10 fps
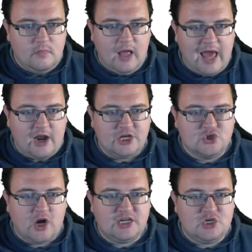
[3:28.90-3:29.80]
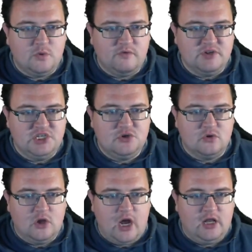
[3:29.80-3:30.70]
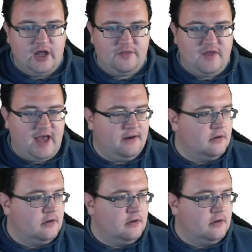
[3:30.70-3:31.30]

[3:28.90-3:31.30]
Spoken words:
and I tried to do a residual line like that,